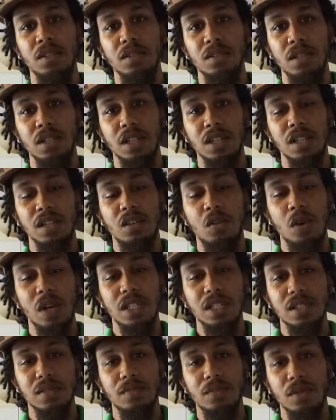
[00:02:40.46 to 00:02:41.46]
good
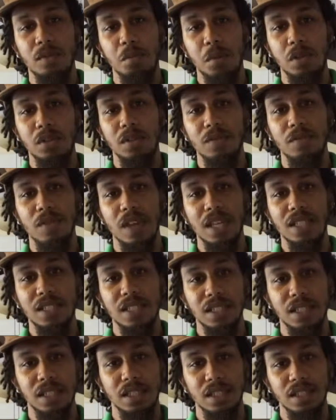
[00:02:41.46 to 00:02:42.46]
equation for
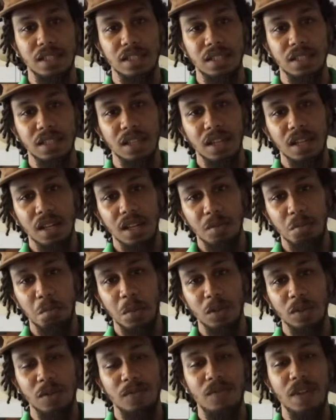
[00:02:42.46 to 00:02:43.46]
motivation is
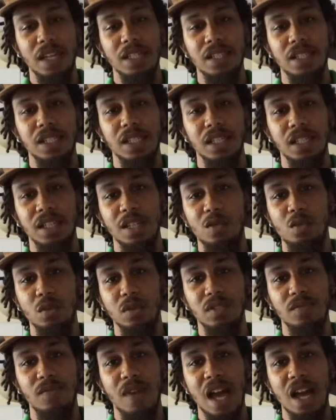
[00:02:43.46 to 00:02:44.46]
motivation
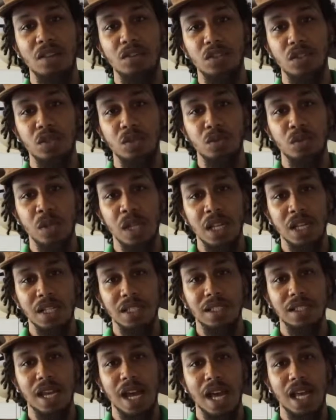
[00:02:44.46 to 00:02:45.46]
equals value
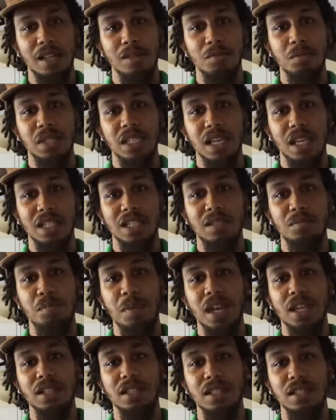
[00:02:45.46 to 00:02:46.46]
times
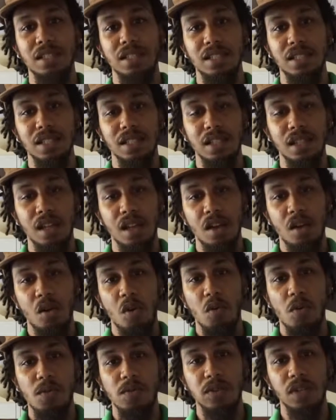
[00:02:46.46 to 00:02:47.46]
expectancy
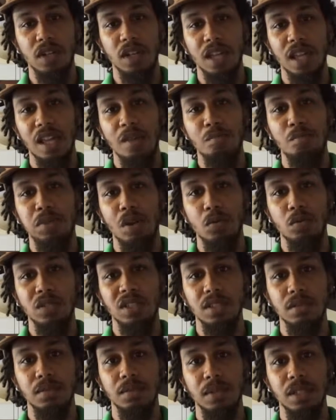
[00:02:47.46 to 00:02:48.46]
over
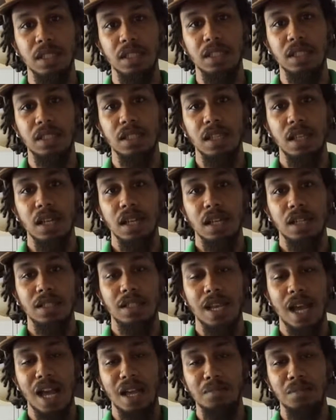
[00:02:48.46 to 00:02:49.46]
impulsiveness
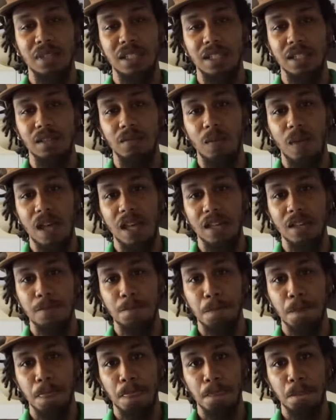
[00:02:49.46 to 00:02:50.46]
times delay.
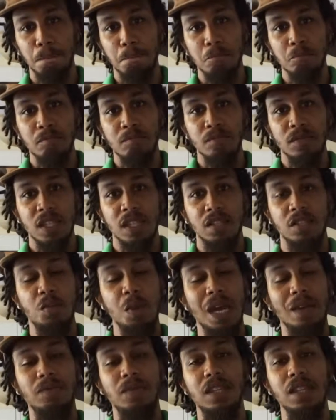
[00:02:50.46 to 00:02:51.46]
You
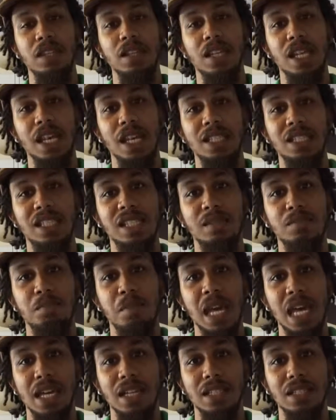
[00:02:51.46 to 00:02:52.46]
have to
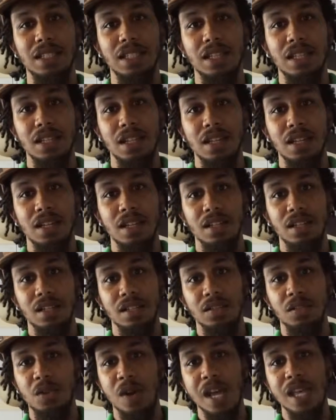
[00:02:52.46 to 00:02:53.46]
expect
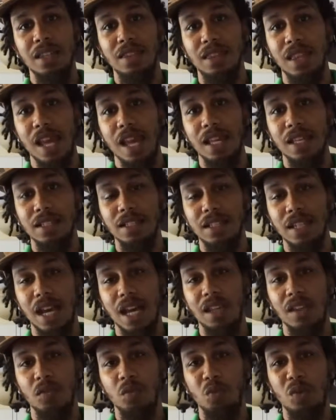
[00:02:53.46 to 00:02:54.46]
great things
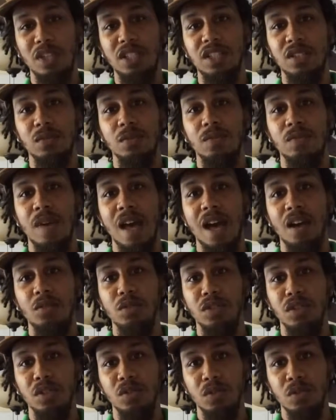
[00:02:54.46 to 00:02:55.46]
out of what you
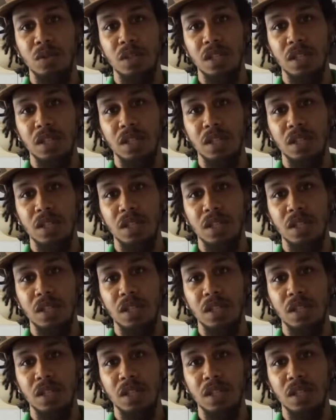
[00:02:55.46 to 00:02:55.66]
value,